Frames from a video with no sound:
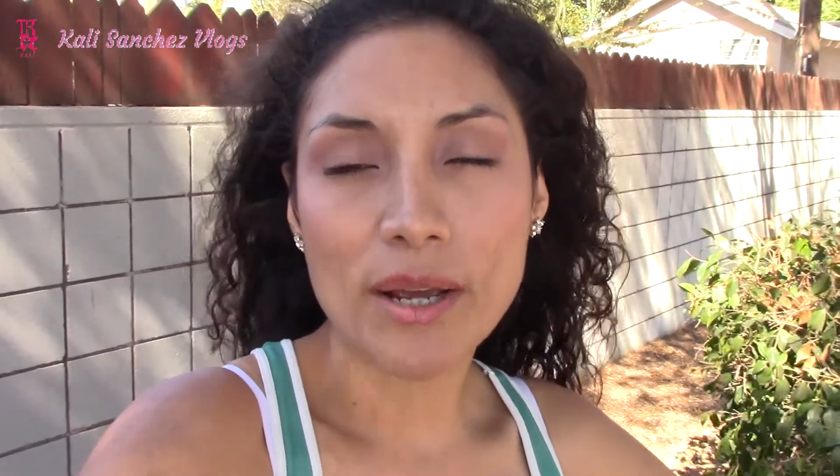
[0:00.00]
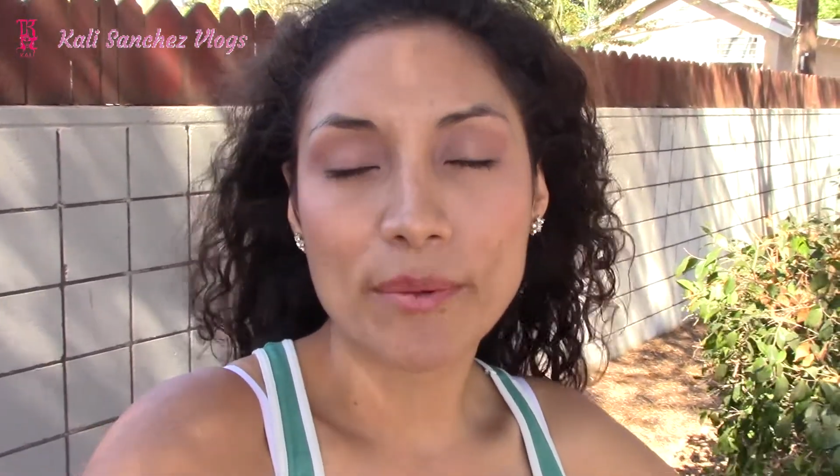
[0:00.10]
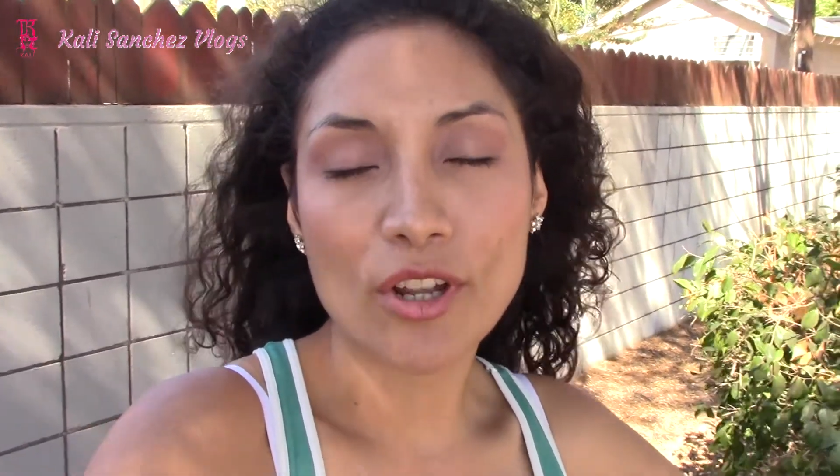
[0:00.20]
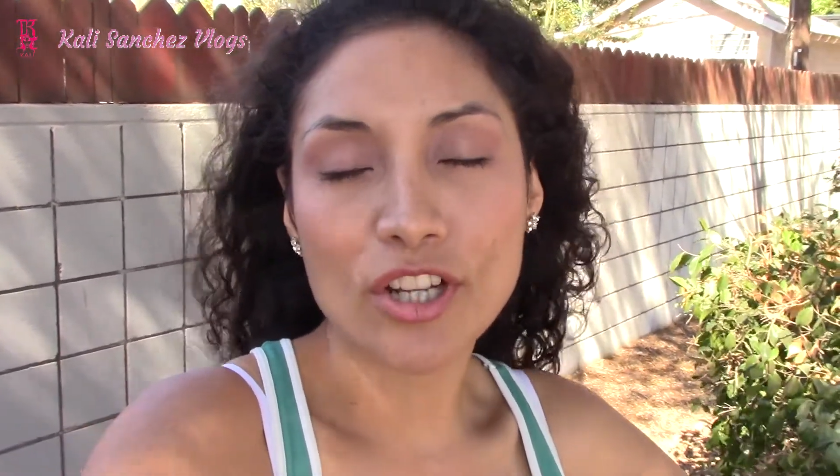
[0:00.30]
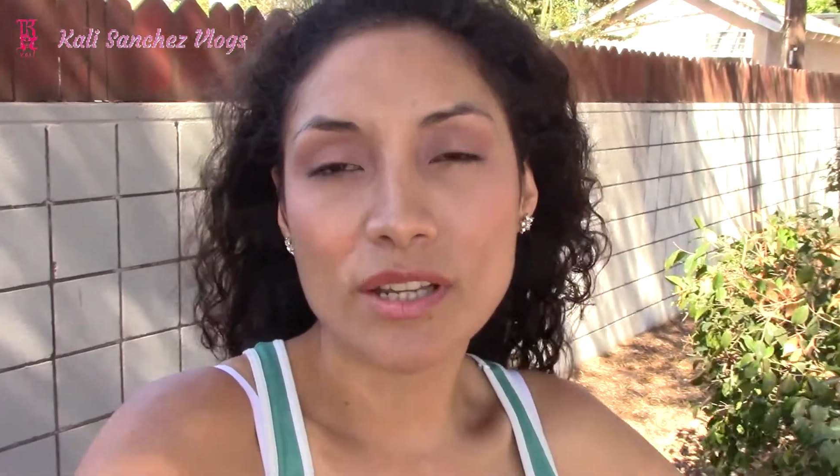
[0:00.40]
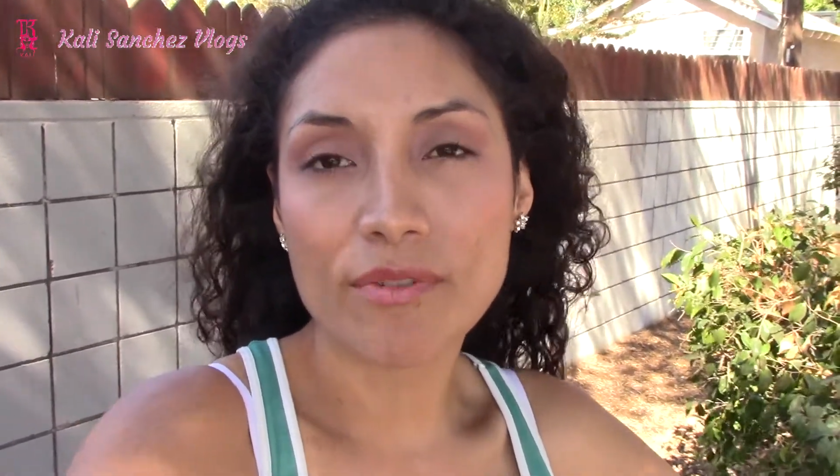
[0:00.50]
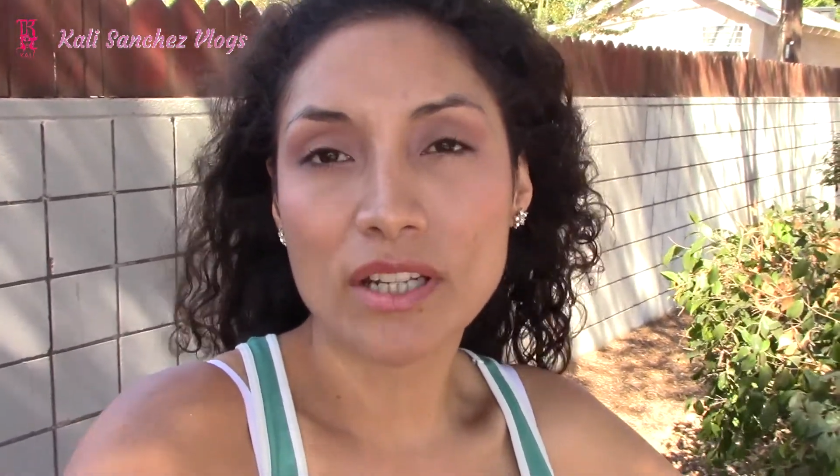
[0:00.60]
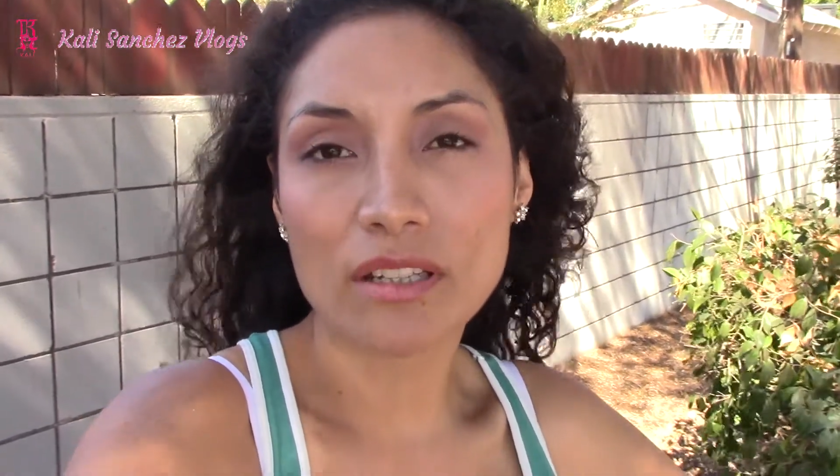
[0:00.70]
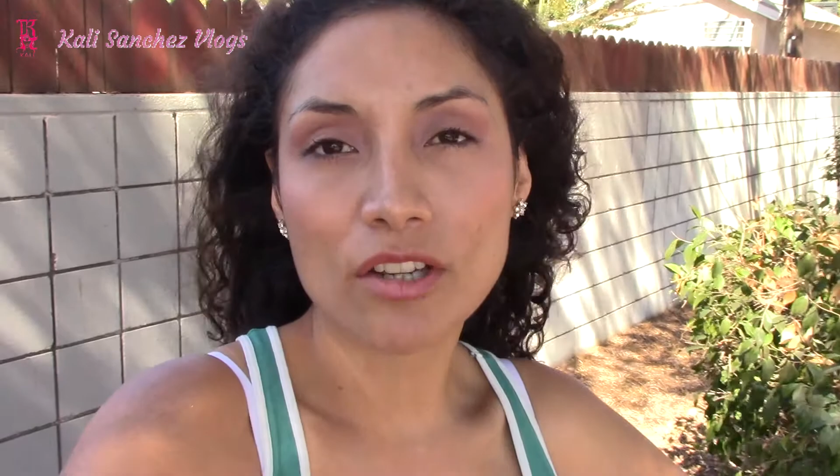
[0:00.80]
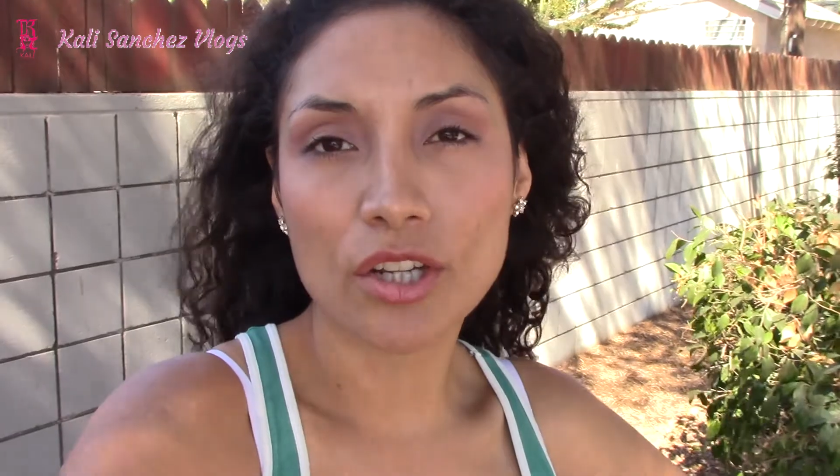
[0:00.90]
I'm not
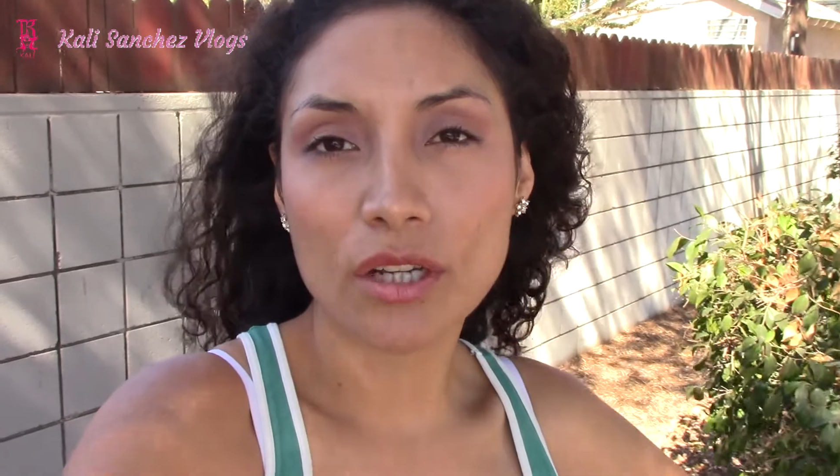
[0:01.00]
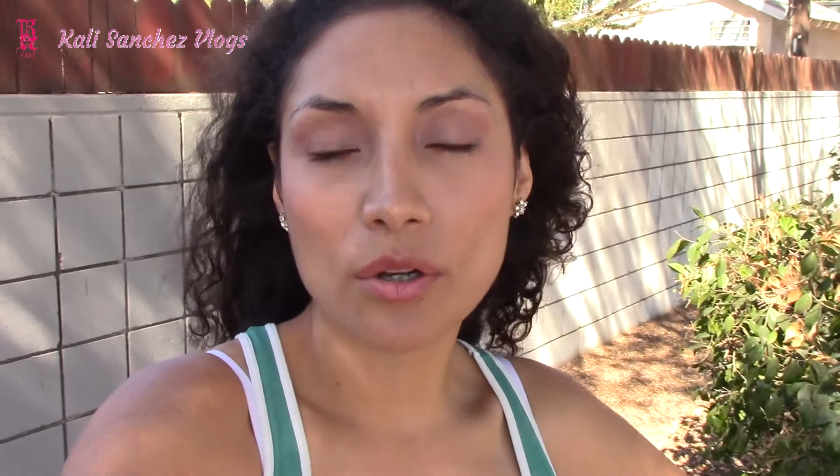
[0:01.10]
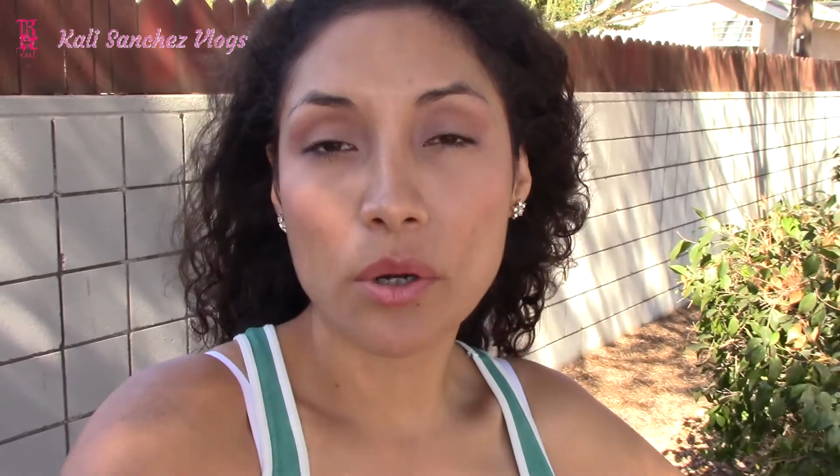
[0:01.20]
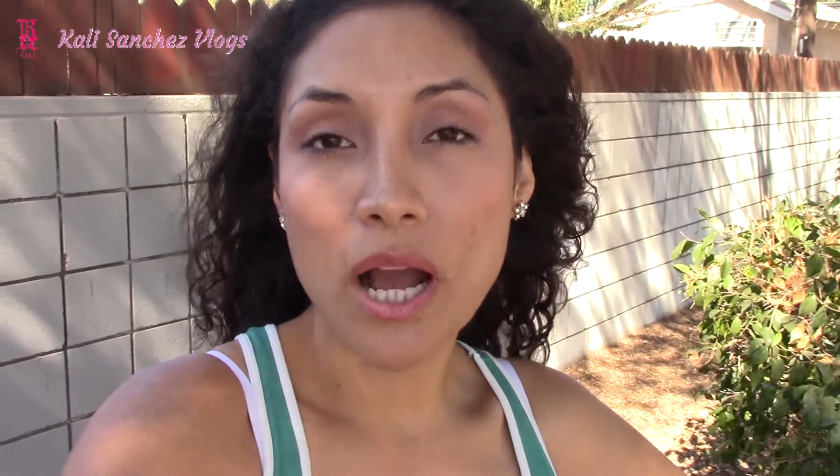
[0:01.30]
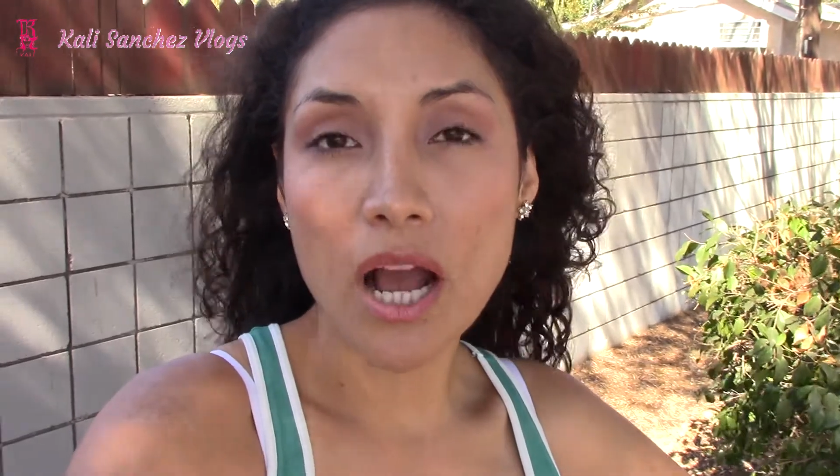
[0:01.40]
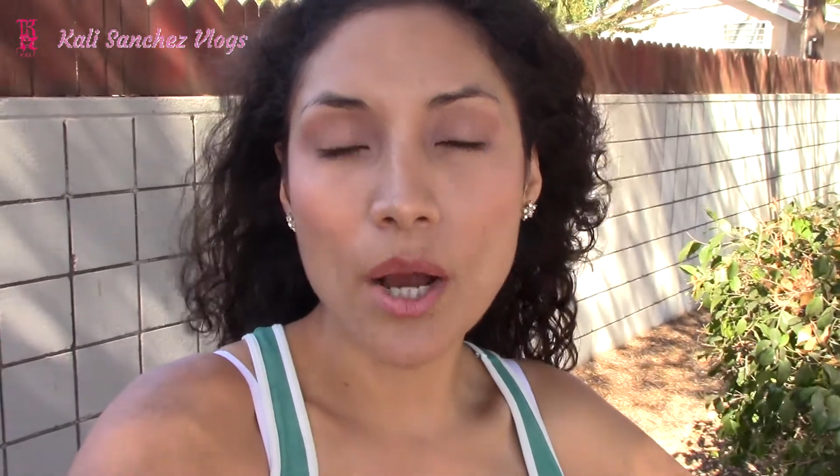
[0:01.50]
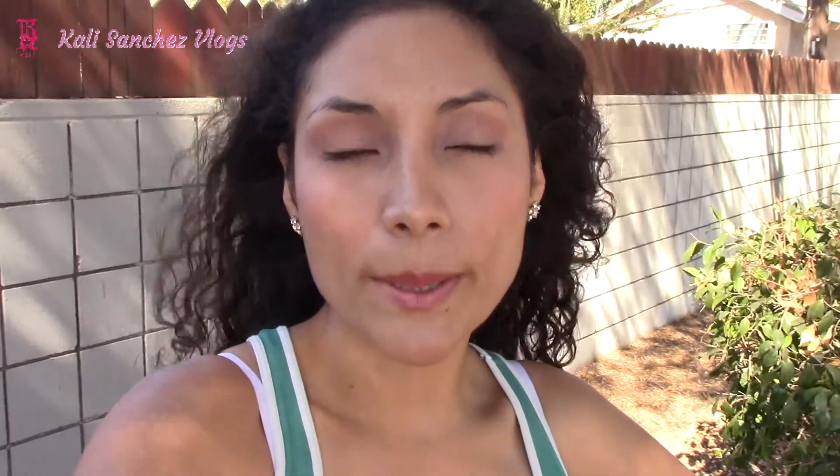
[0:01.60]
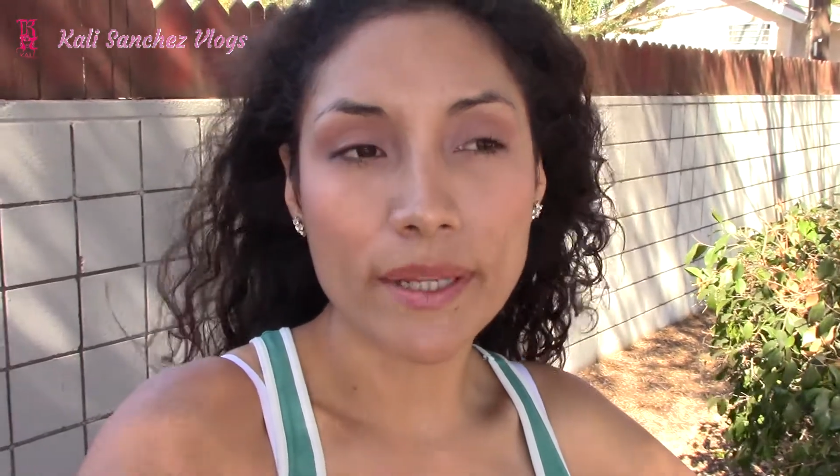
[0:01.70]
even gonna go out.